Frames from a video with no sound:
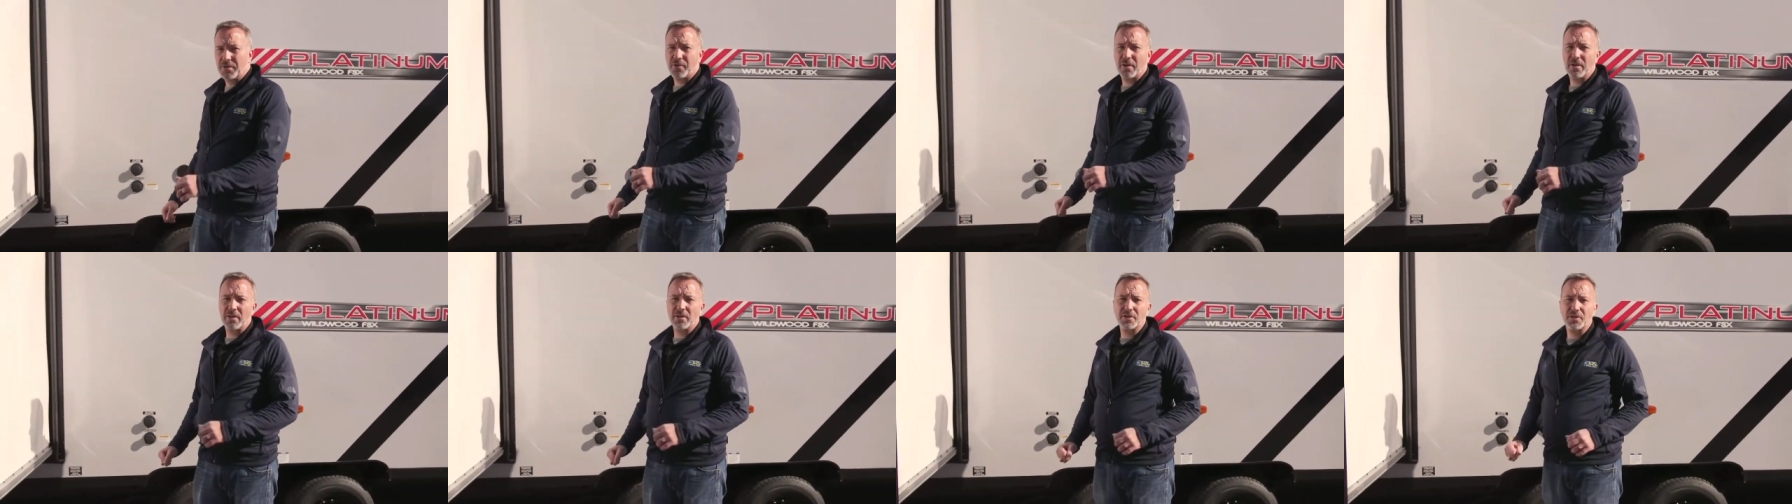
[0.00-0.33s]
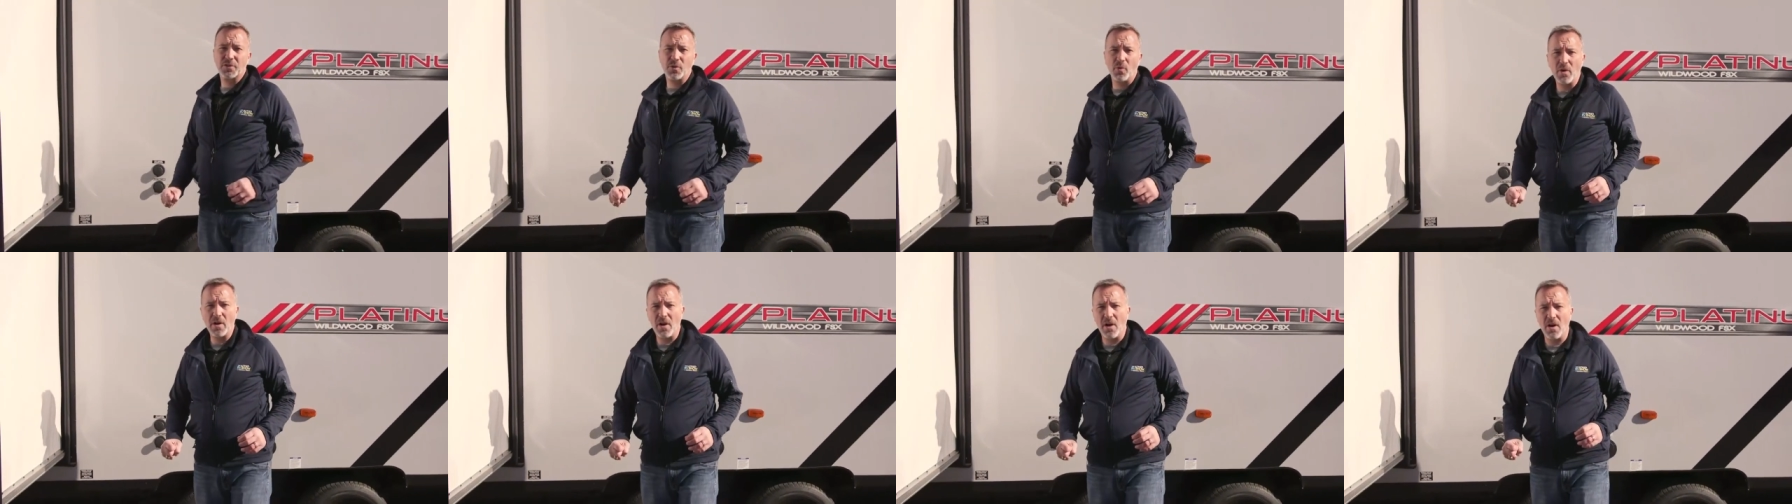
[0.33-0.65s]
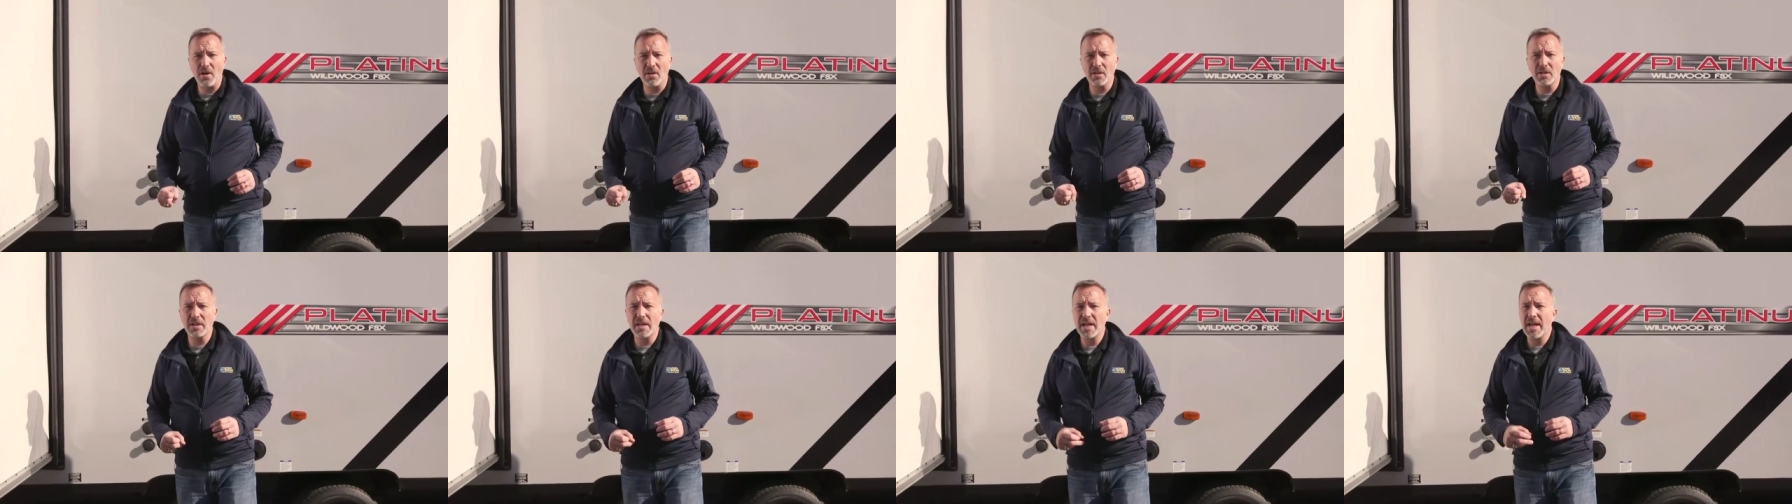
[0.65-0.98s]
trailer toy
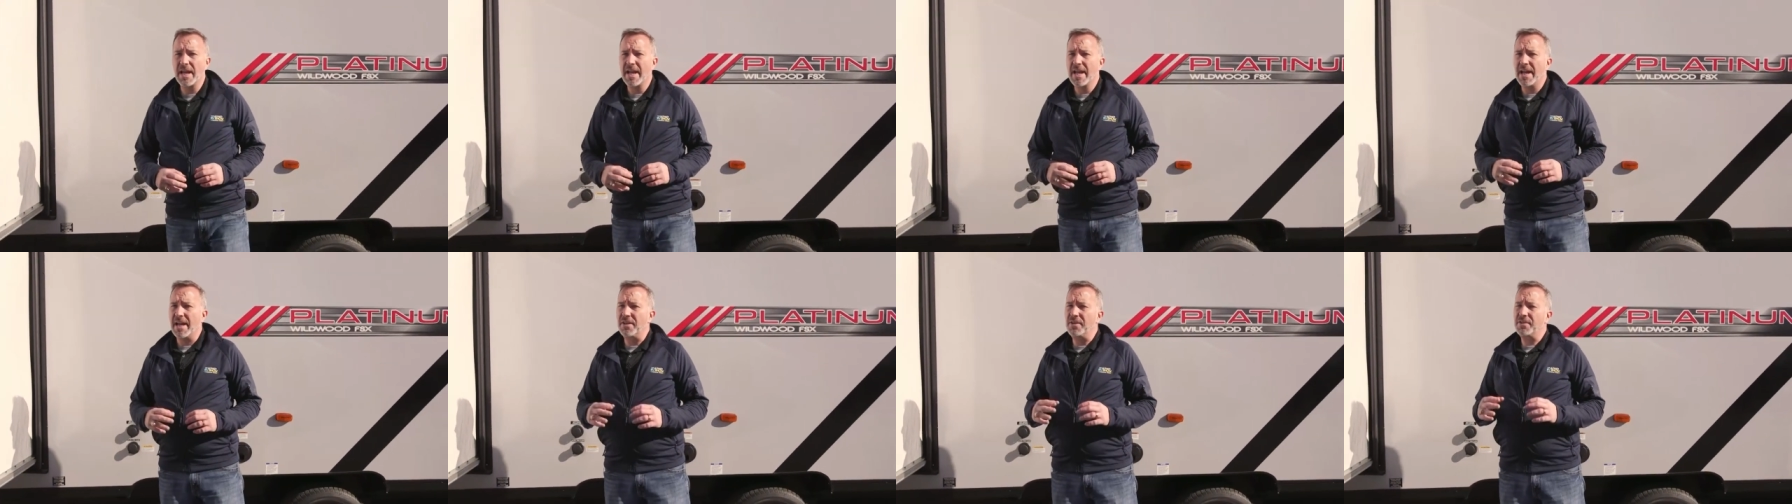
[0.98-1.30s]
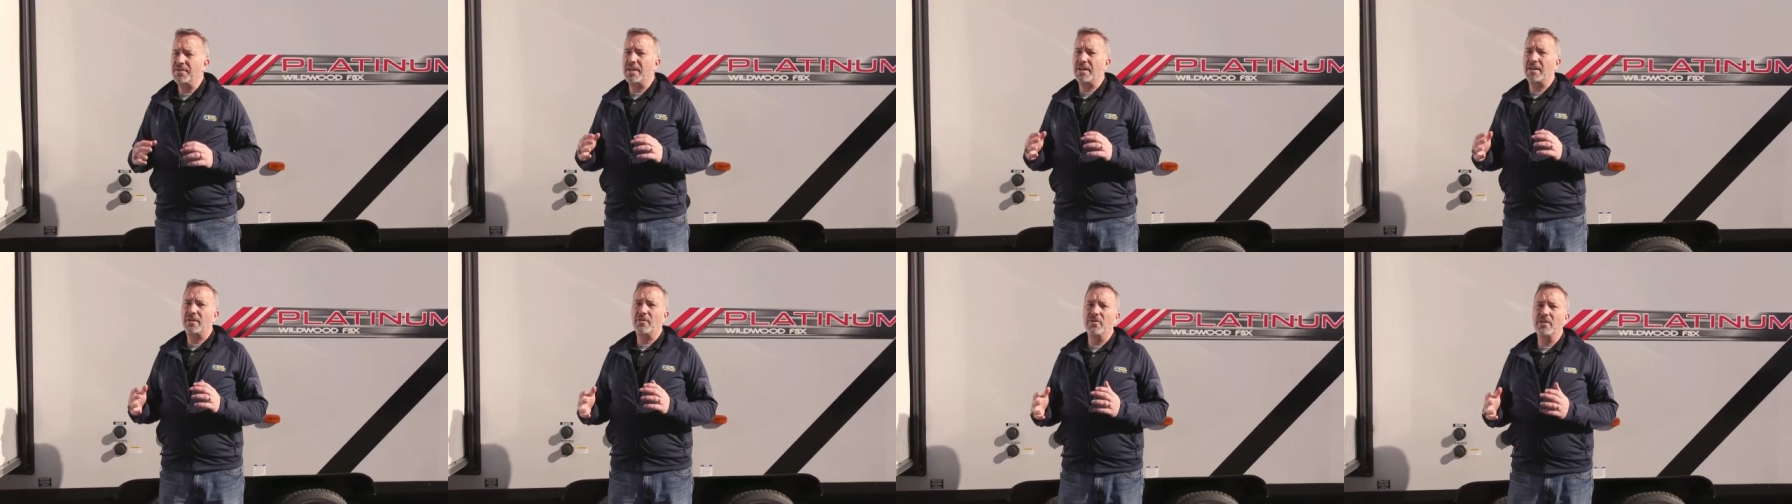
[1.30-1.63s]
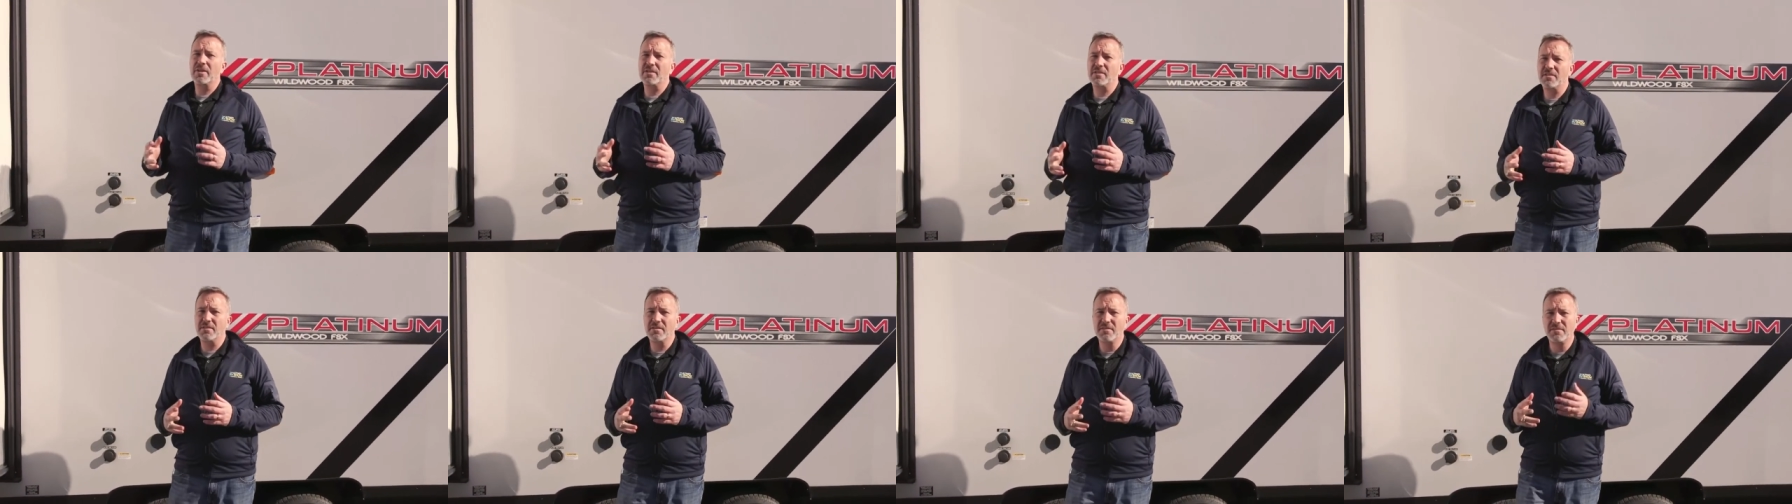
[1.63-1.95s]
hauler, and you say,
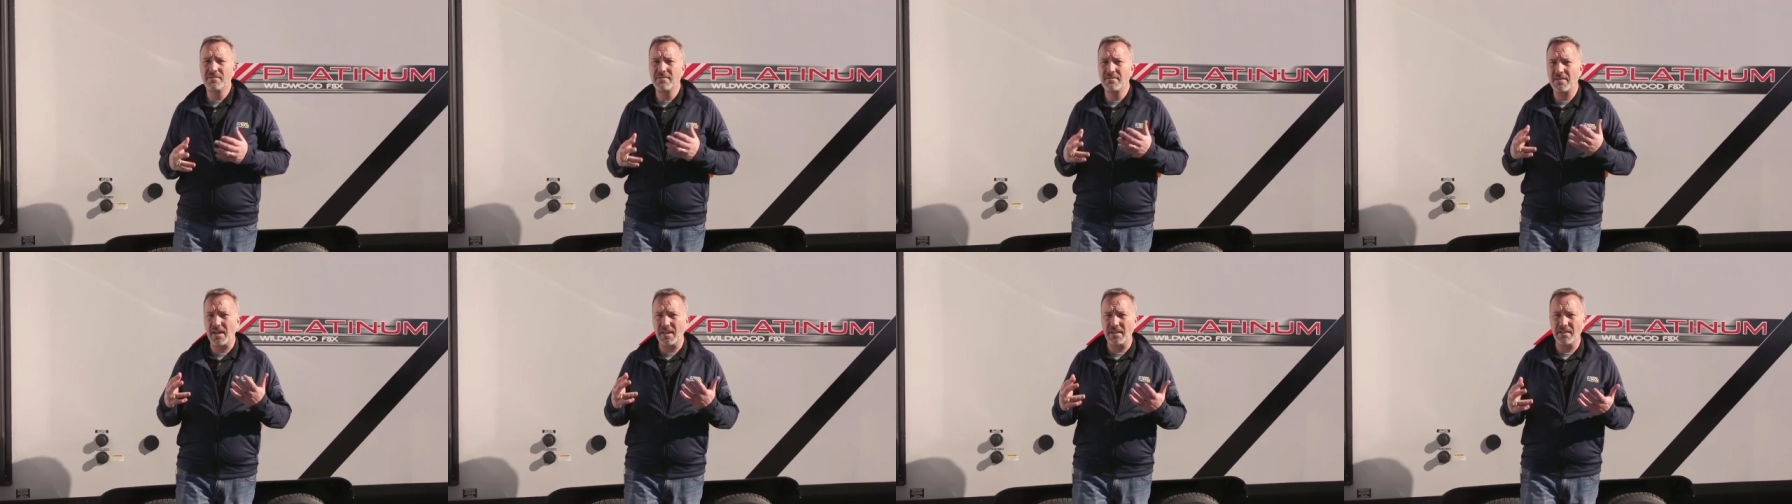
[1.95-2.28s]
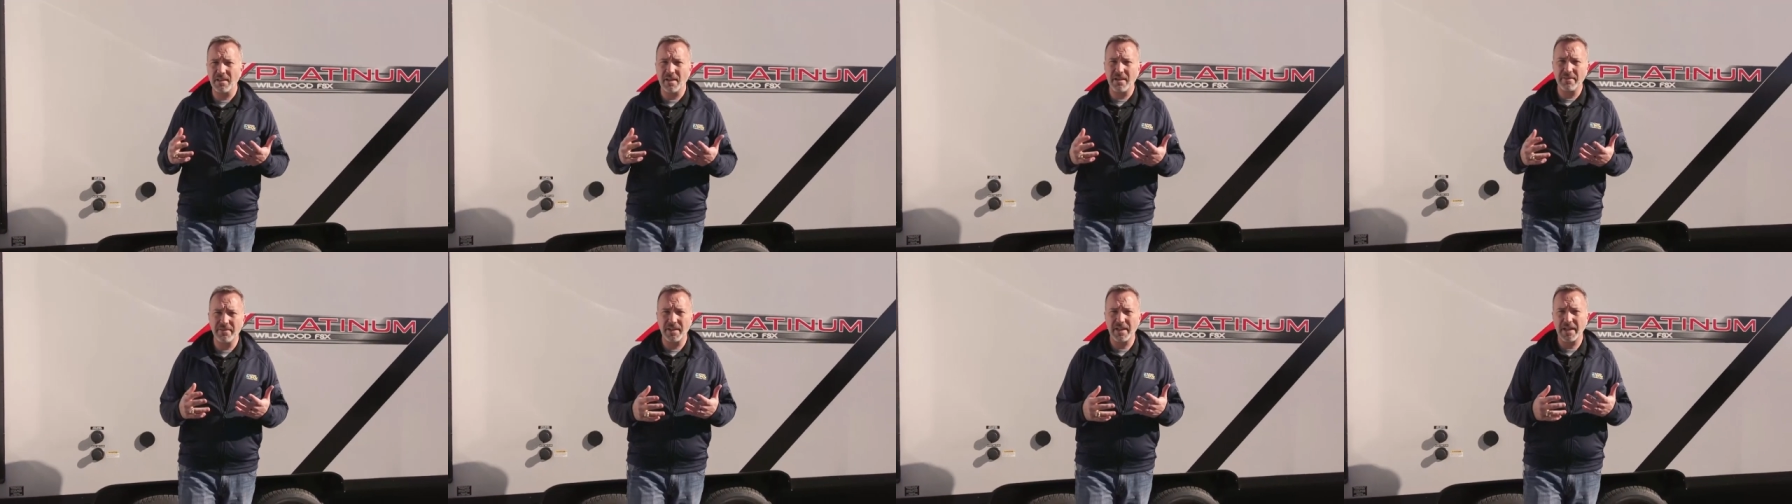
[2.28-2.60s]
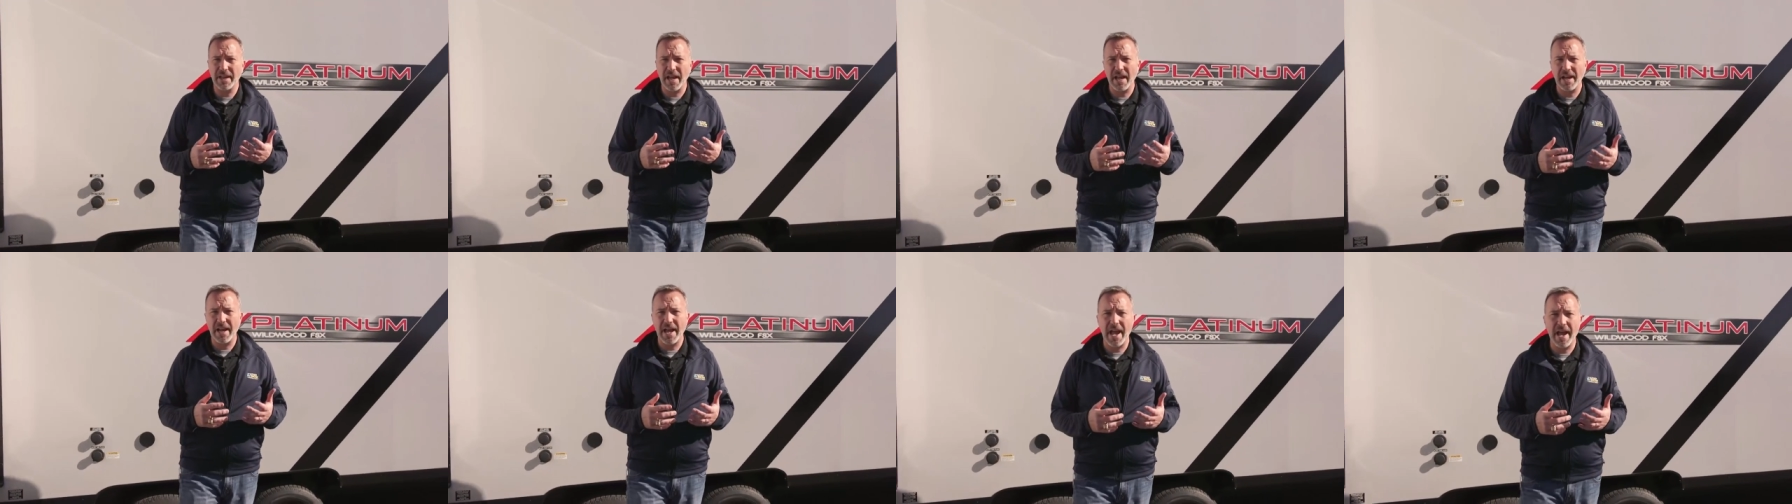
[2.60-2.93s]
Chris, I love it. I
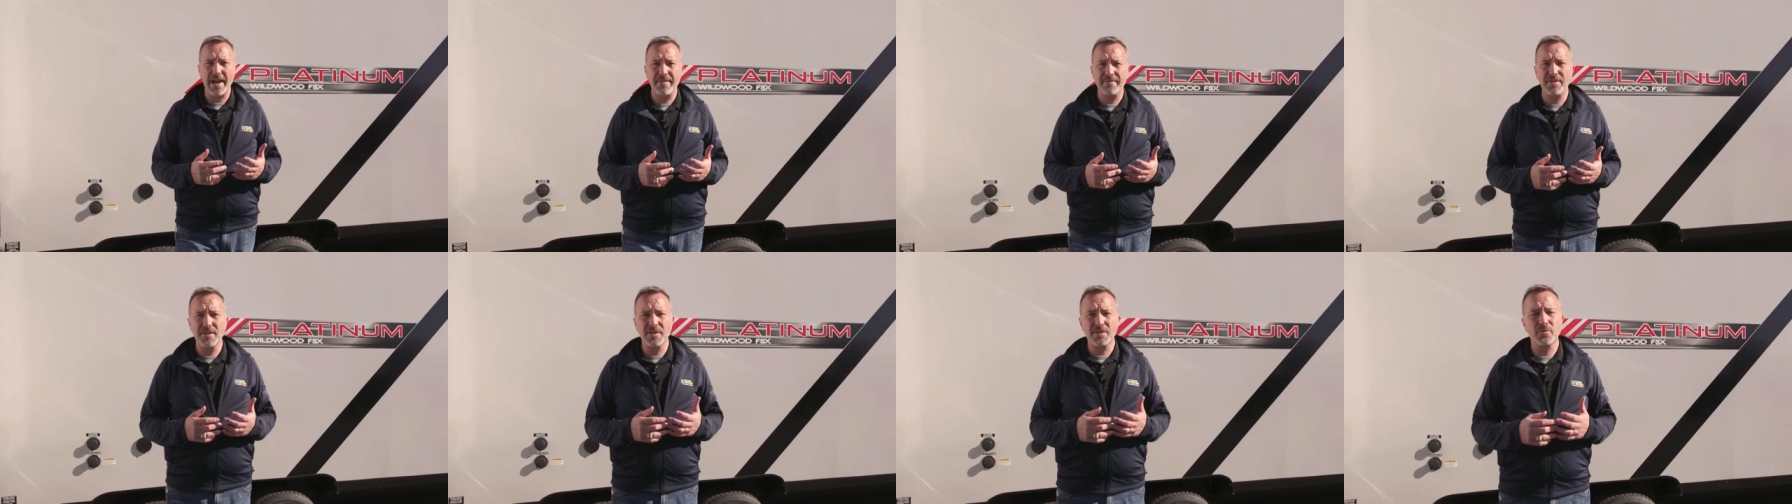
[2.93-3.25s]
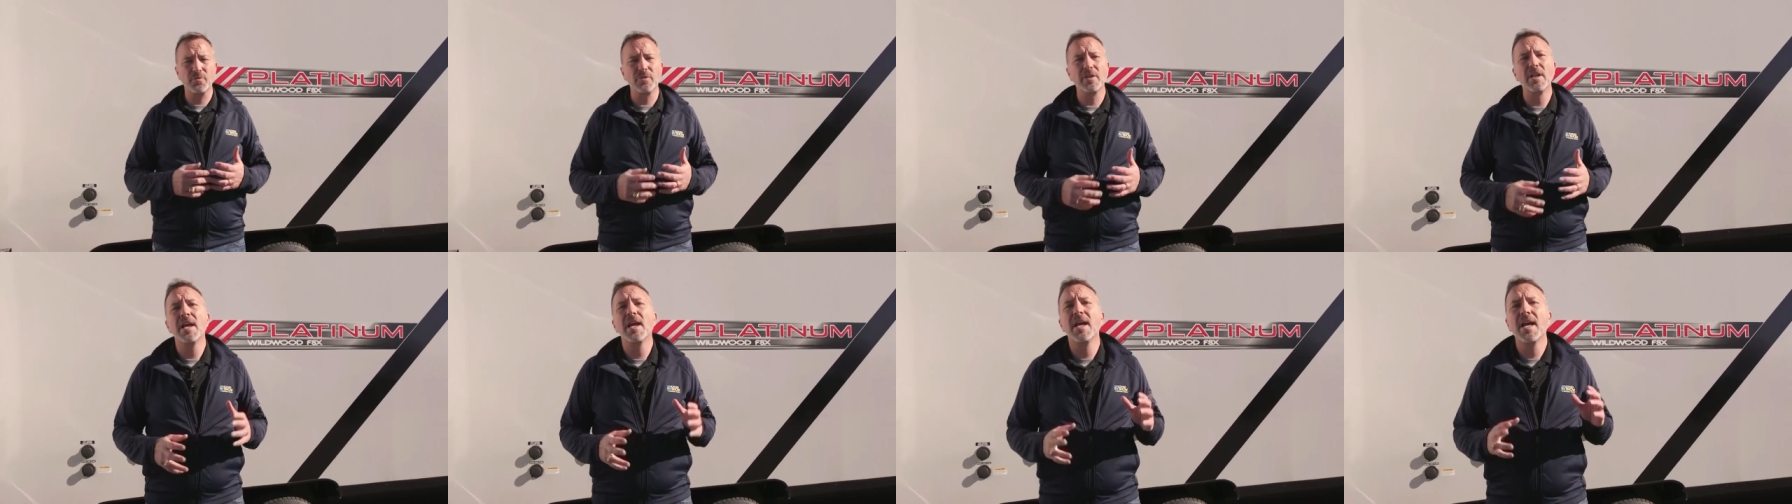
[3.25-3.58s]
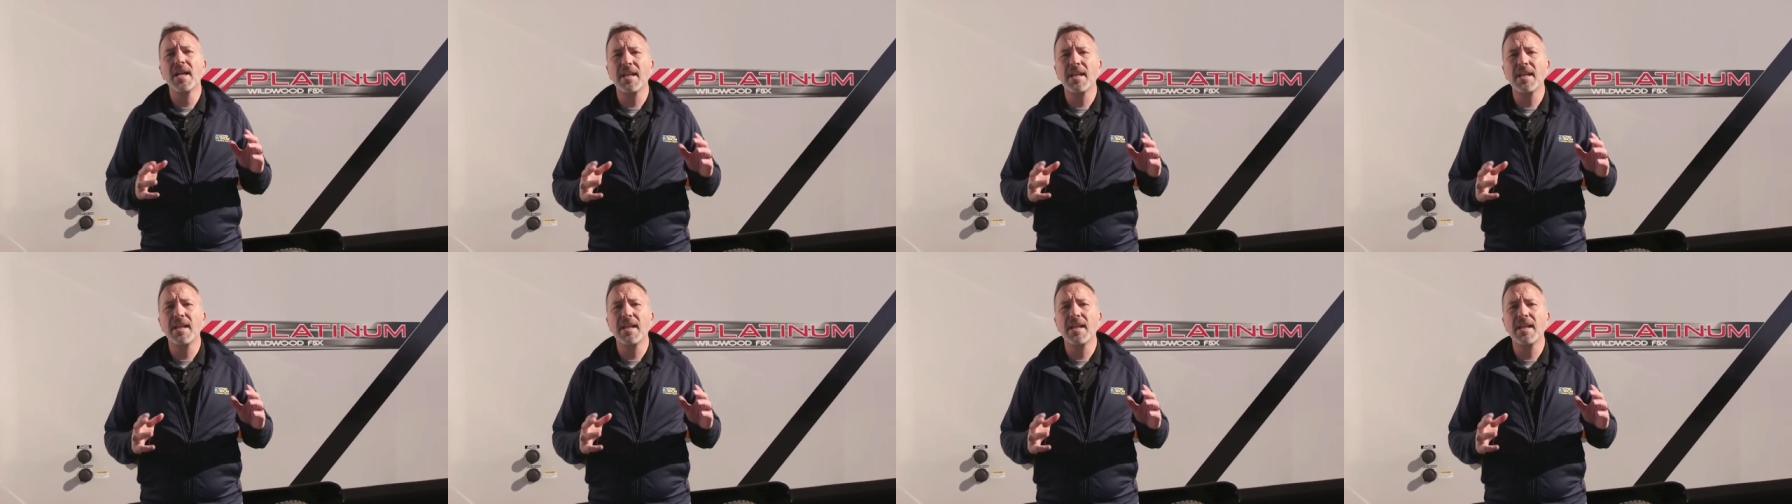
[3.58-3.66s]
got to have this one.